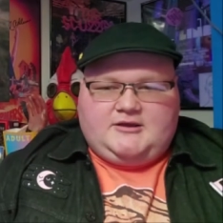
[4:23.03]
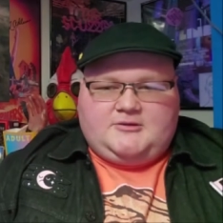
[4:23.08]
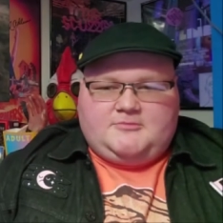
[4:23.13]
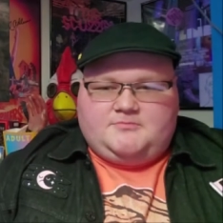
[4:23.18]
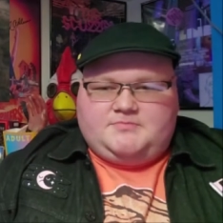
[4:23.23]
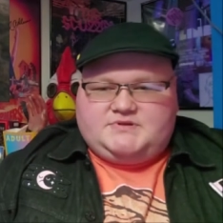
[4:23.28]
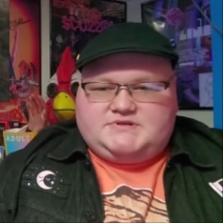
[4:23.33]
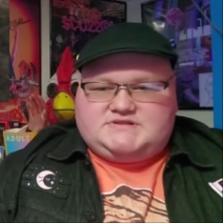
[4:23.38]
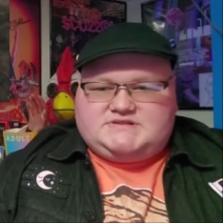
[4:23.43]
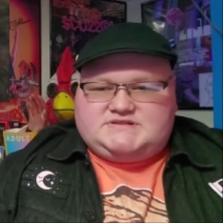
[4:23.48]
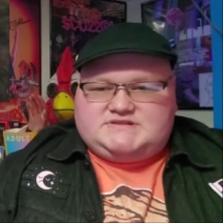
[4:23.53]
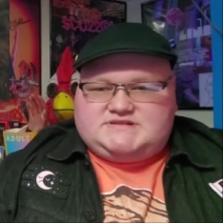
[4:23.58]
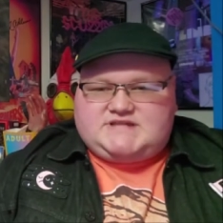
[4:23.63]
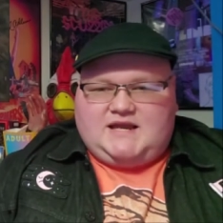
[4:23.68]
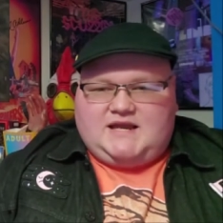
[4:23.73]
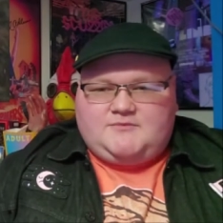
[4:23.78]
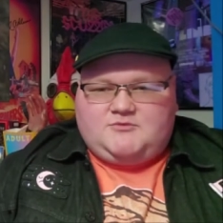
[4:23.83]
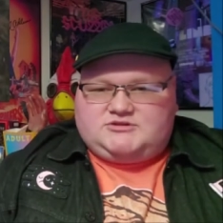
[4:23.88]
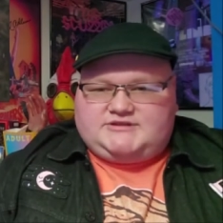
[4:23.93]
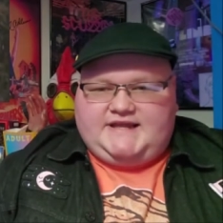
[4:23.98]
but
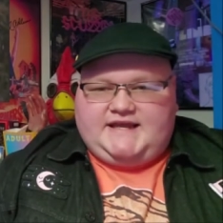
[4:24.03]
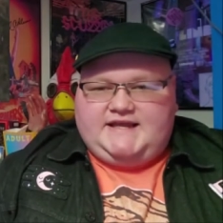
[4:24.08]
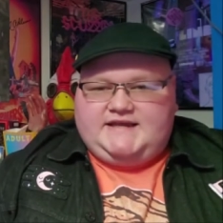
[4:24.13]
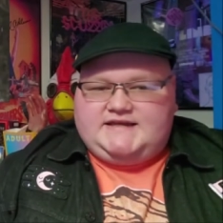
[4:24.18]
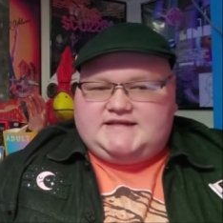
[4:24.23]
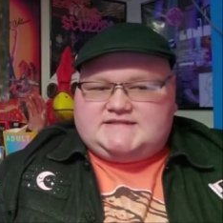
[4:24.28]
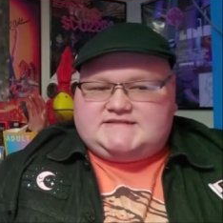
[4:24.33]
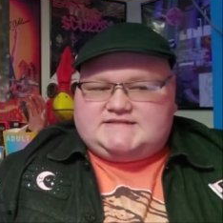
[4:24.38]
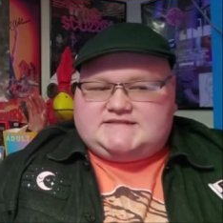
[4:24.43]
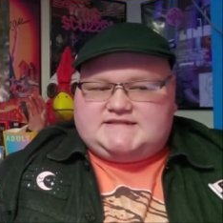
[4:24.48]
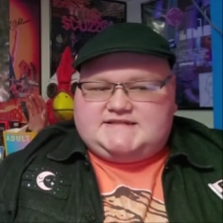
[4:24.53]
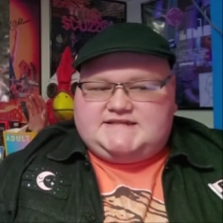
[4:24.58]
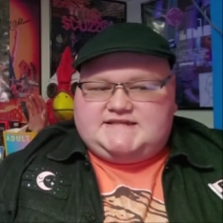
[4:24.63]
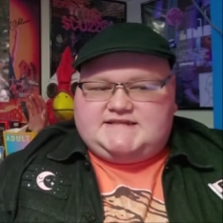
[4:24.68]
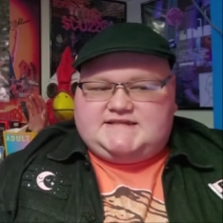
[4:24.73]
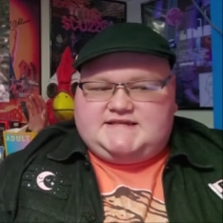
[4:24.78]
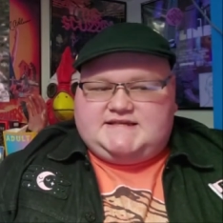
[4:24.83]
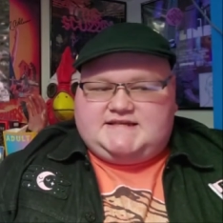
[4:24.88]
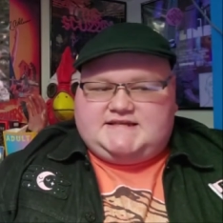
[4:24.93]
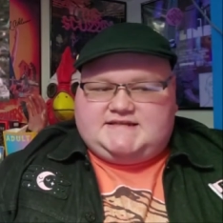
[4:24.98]

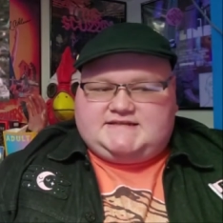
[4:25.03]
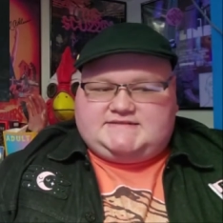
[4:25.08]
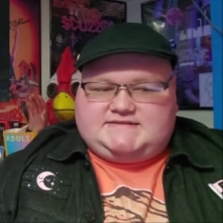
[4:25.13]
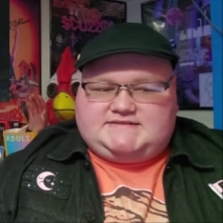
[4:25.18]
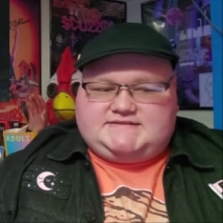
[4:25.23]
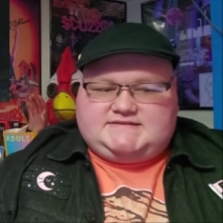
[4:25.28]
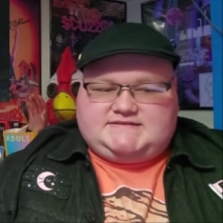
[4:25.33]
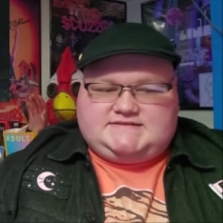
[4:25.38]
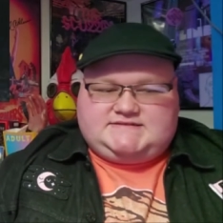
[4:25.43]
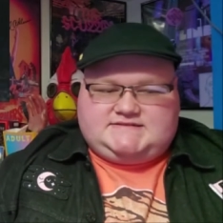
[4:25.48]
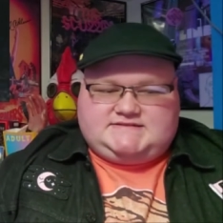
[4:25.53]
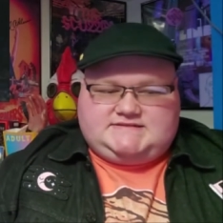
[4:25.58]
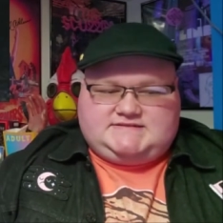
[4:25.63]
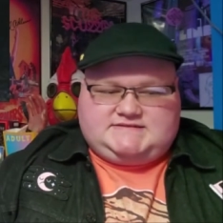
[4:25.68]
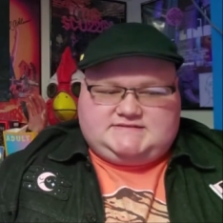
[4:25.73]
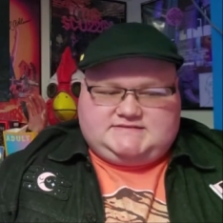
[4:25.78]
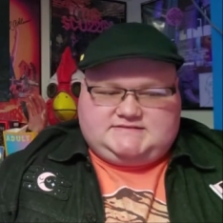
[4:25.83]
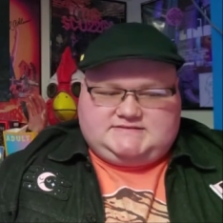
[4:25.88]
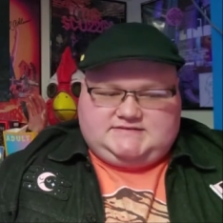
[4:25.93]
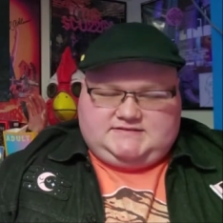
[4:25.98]
simultaneously
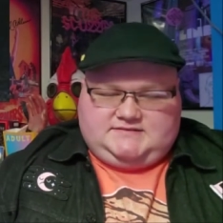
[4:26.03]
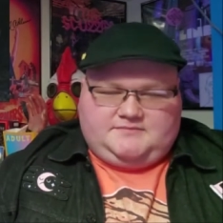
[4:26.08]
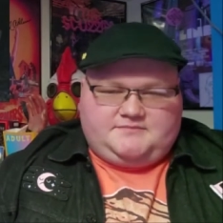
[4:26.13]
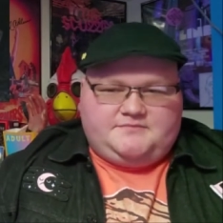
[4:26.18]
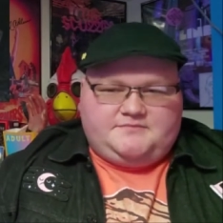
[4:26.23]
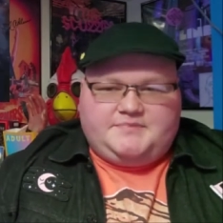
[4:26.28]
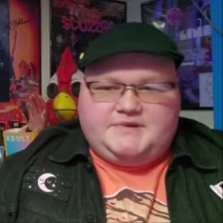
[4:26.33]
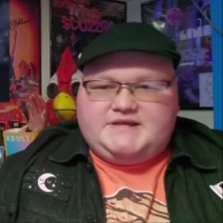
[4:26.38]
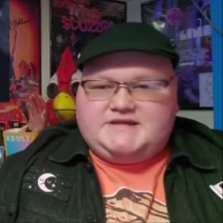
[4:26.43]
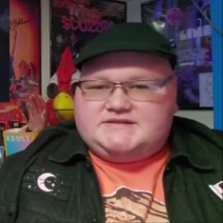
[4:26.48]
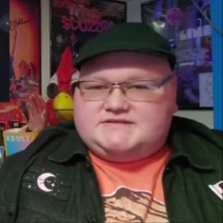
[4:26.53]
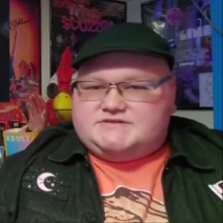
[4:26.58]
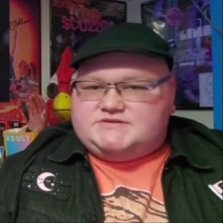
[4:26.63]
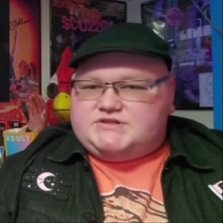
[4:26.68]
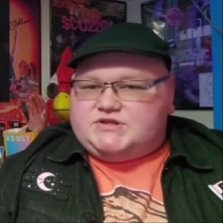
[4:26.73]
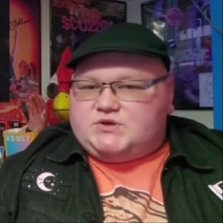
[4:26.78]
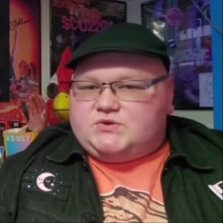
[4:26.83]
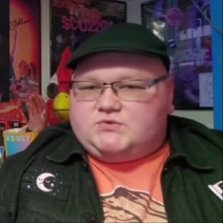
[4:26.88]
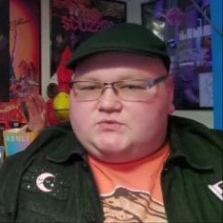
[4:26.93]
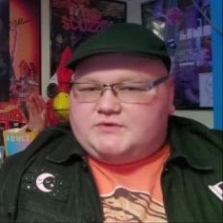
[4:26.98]
it's a bit
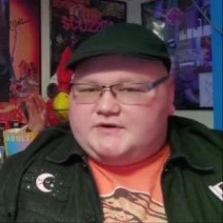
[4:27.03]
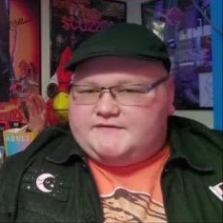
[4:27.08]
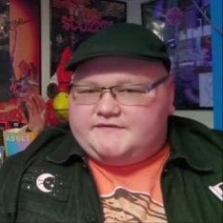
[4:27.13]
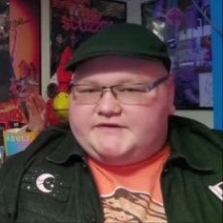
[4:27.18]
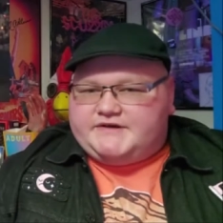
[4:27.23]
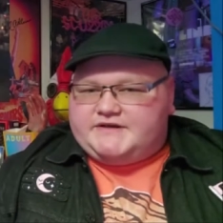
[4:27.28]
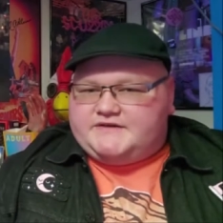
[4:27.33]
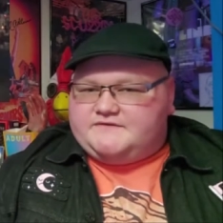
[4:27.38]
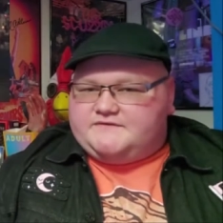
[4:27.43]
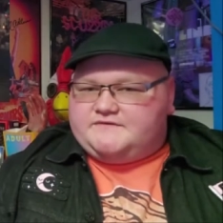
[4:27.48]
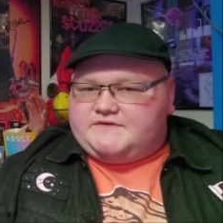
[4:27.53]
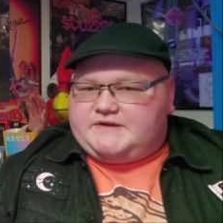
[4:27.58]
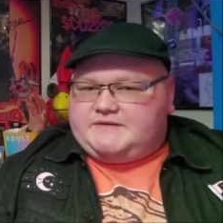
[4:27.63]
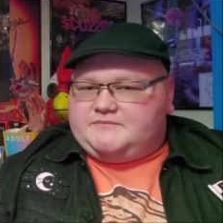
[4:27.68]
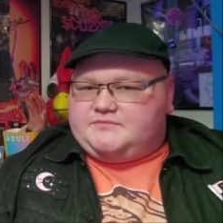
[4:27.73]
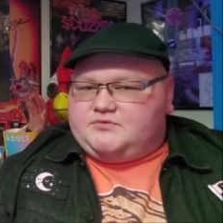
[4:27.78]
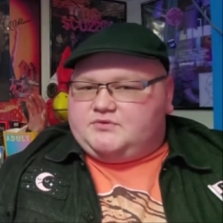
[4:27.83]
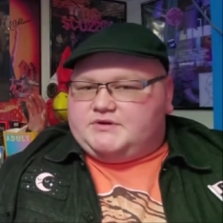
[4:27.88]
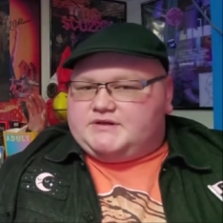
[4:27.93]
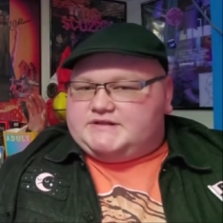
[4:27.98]
derivative and
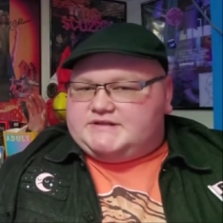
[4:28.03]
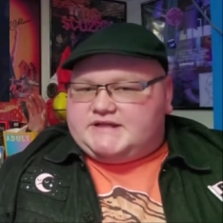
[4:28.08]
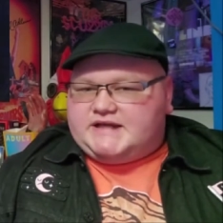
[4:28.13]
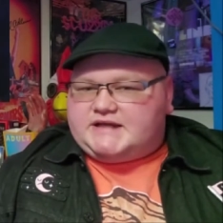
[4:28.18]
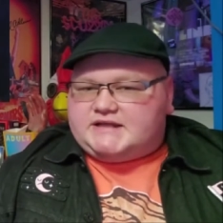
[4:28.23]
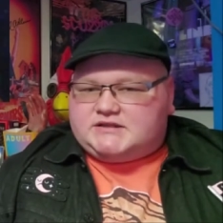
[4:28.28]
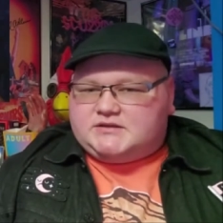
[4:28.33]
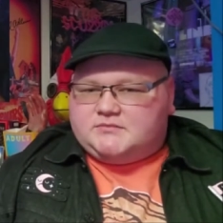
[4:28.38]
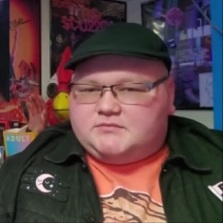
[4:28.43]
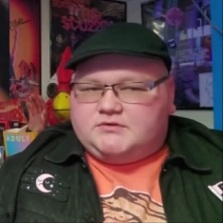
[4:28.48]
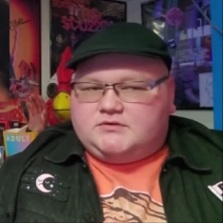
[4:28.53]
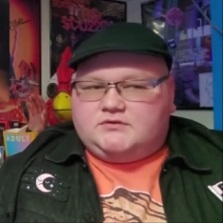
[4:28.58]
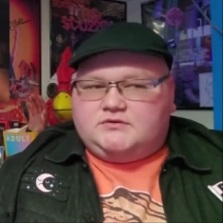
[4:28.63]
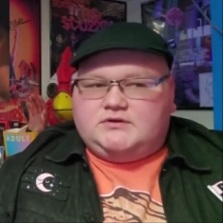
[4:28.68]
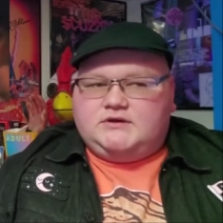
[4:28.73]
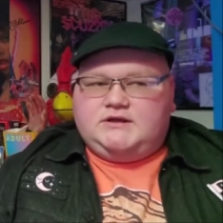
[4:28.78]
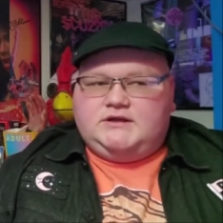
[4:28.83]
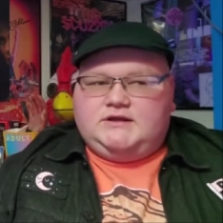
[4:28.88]
predictable